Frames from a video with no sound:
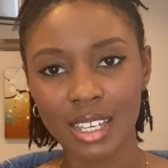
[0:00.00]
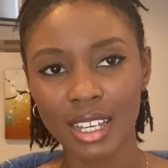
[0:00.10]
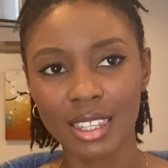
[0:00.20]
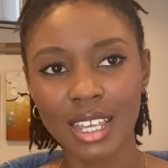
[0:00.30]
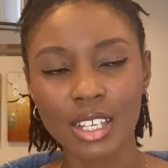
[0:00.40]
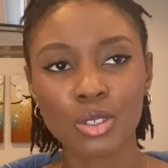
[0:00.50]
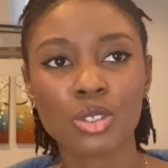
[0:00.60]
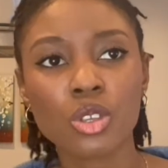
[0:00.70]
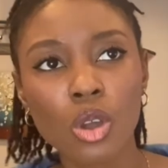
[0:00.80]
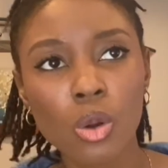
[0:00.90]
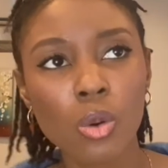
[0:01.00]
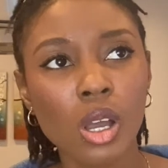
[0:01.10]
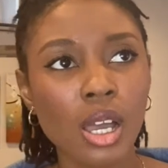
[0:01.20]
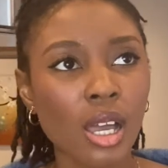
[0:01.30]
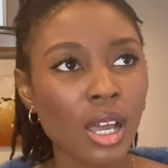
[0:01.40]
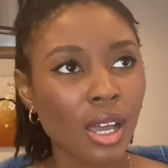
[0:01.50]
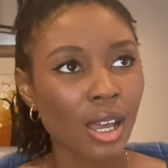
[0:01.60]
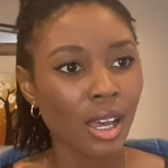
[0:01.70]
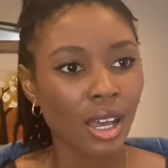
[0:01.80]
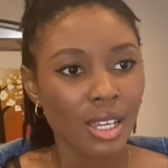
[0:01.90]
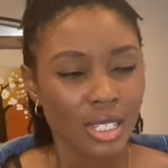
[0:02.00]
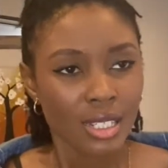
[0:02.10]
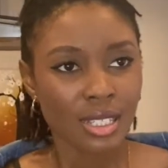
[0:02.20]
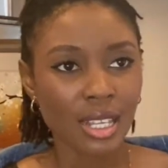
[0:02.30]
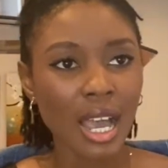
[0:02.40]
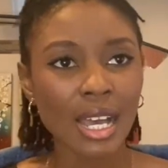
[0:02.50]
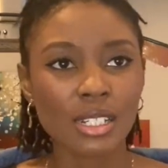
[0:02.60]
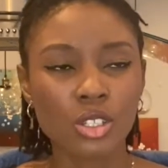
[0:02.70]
And that's so sad